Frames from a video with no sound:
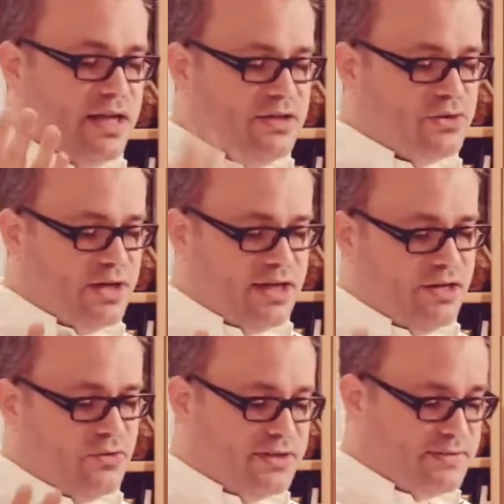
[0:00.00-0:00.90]
ultra
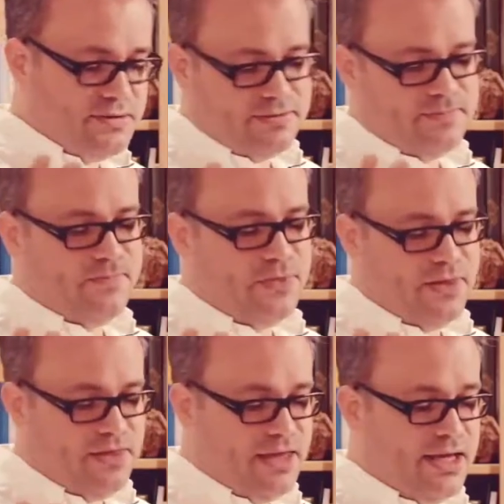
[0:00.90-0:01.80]
high risk
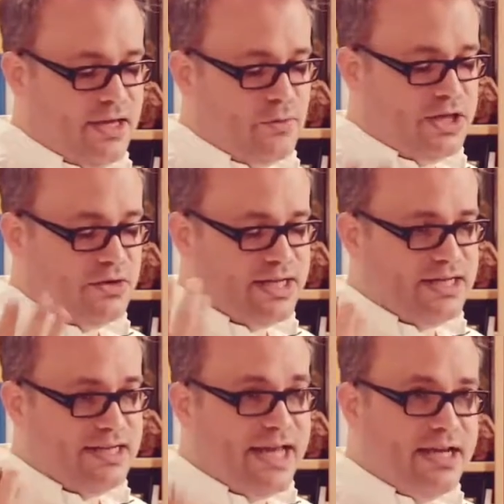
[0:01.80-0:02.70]
thing where you
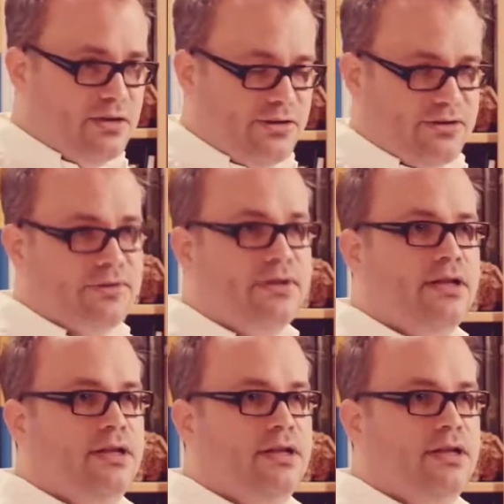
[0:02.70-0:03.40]
can gain a lot,